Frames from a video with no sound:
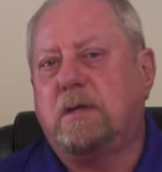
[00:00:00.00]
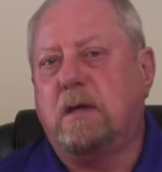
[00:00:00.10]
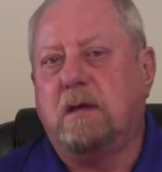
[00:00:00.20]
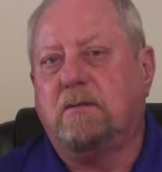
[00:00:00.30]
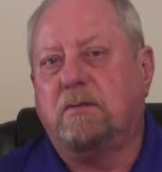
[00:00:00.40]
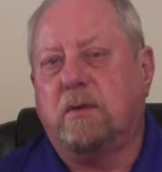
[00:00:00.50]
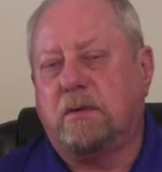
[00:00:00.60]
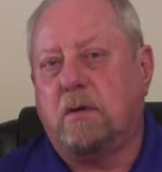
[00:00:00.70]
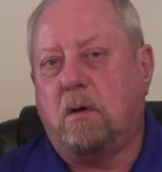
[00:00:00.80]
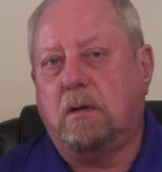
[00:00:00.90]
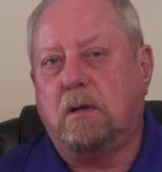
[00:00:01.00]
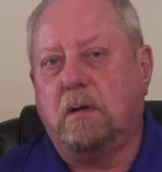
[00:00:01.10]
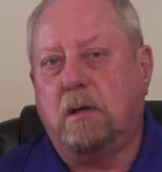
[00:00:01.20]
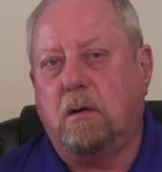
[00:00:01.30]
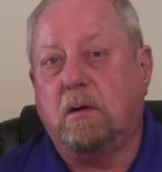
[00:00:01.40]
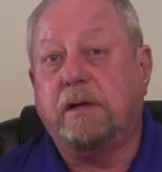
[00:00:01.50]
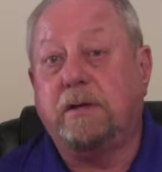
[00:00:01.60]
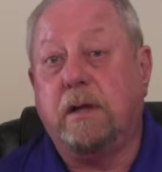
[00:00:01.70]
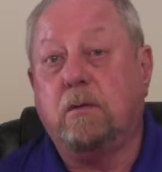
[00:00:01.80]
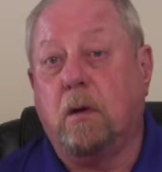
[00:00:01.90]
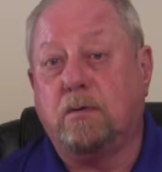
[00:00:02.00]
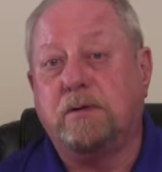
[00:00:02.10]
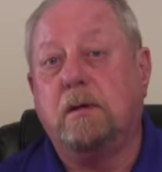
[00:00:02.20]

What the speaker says: give what they call early DEROS.